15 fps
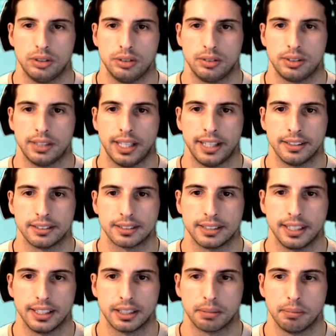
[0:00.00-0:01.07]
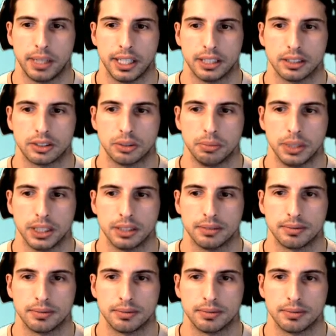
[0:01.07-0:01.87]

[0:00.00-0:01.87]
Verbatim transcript: And the snake made it to me.